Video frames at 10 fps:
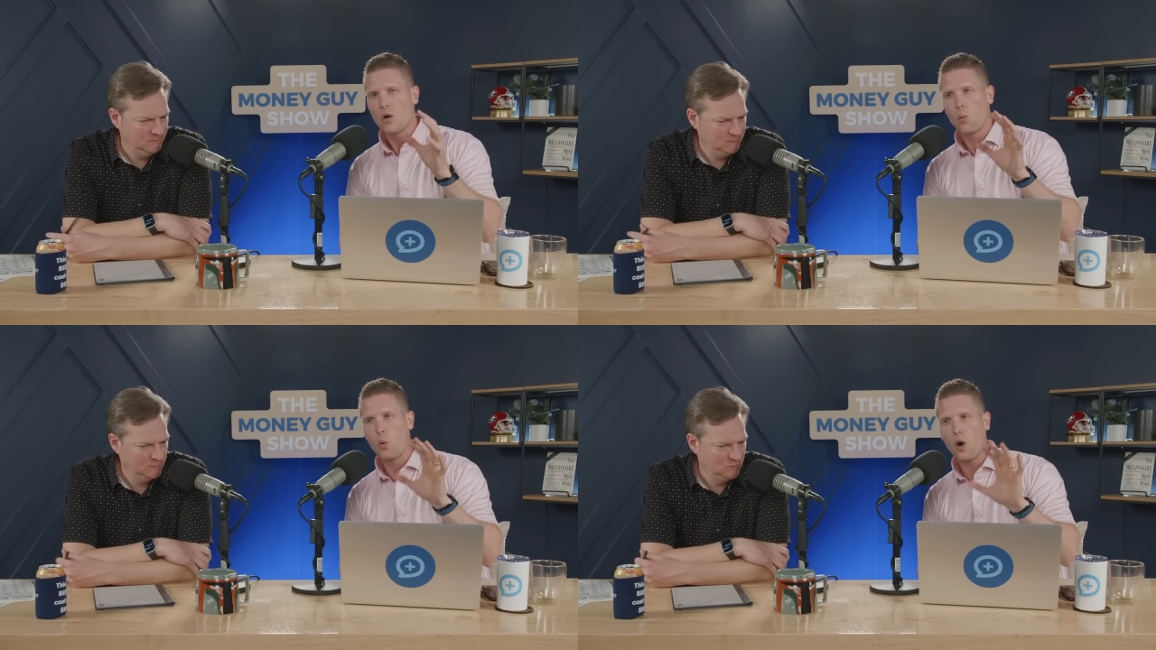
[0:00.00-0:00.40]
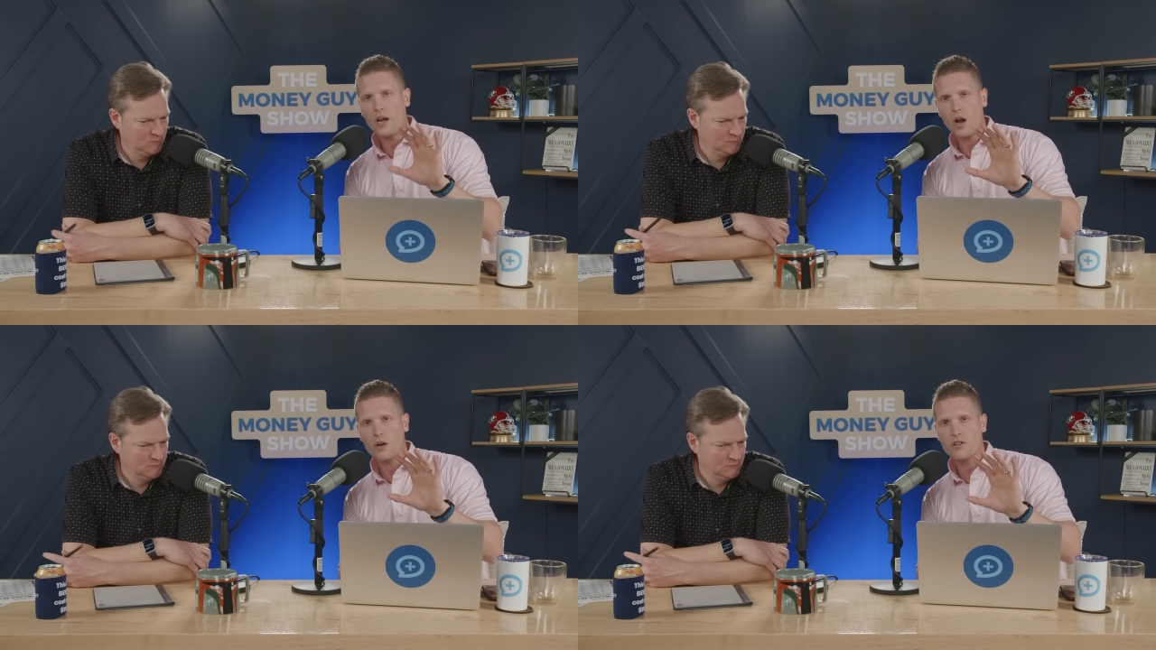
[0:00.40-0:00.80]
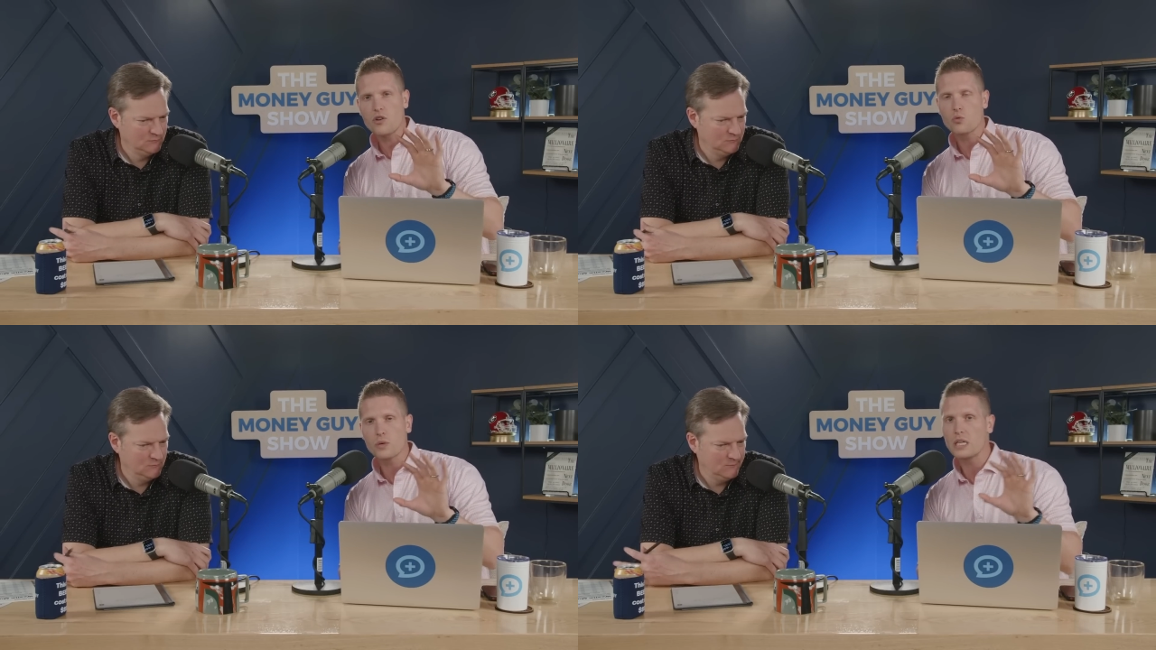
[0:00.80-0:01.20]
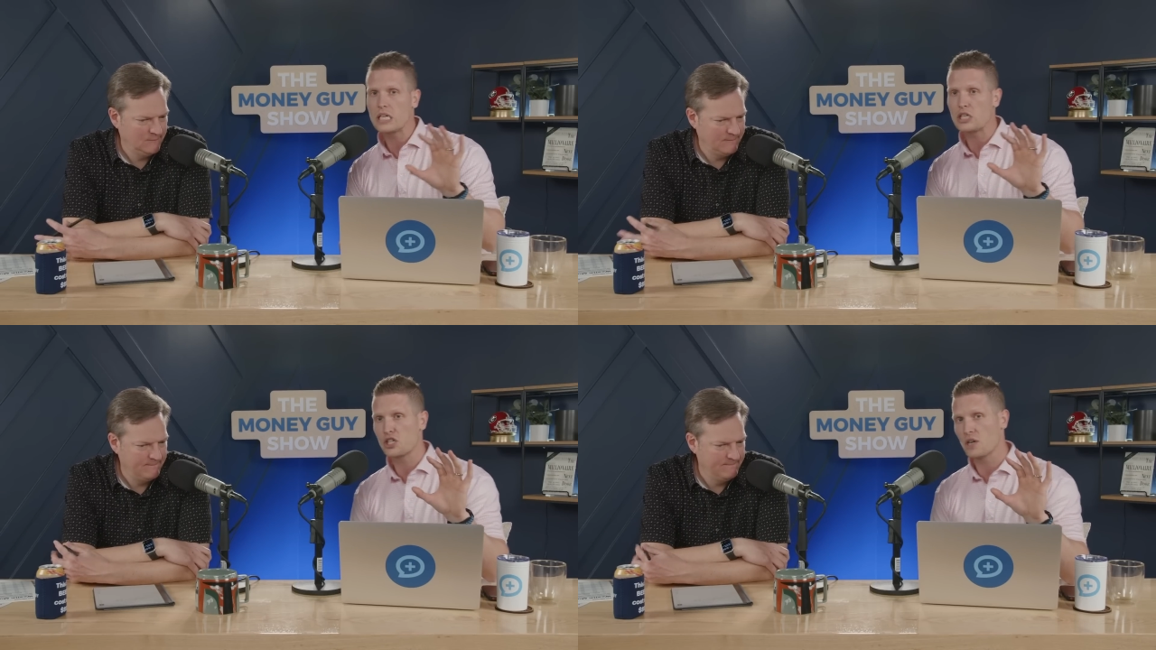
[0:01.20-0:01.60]
Speaker 1: what are you
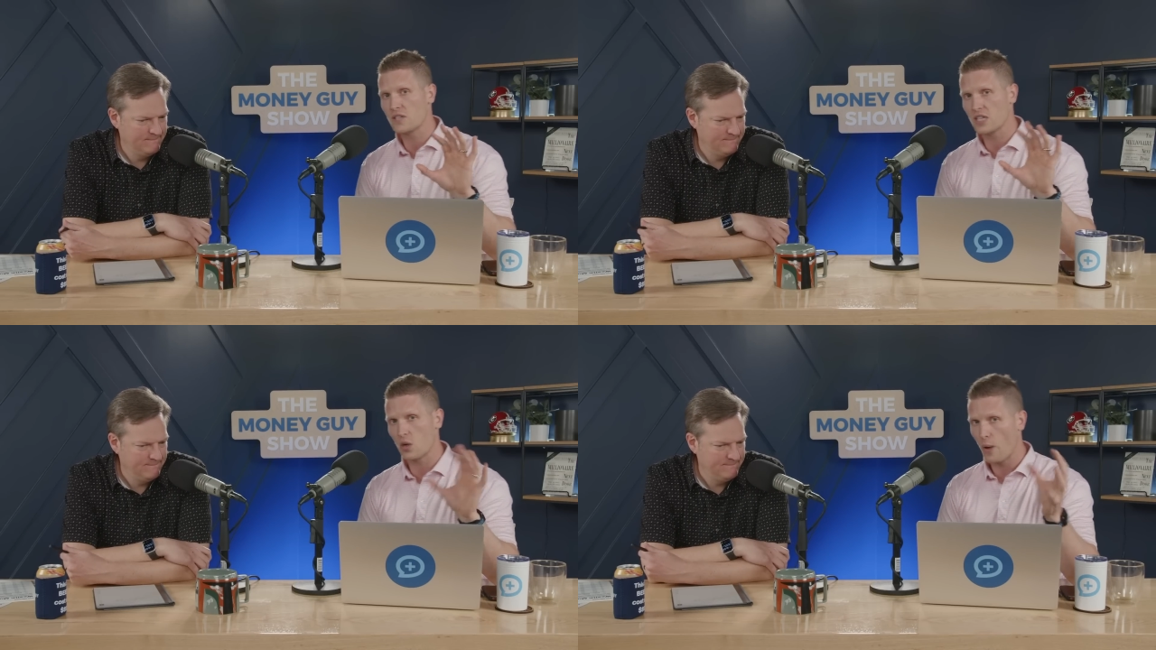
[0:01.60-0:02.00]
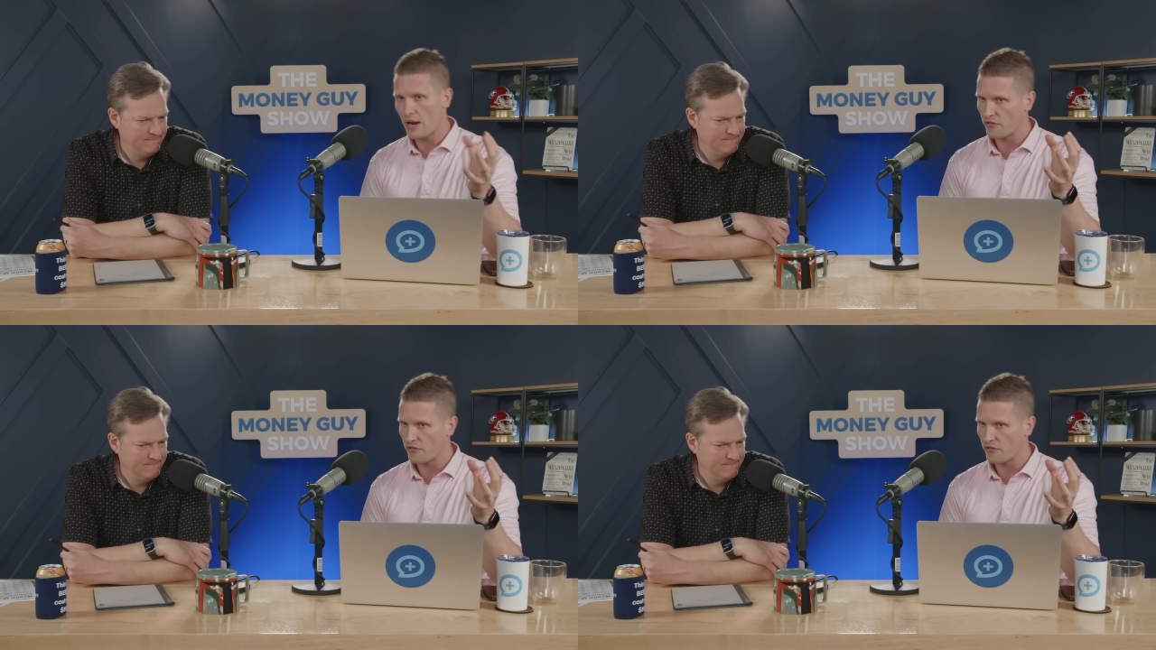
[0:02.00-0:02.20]
really shifting away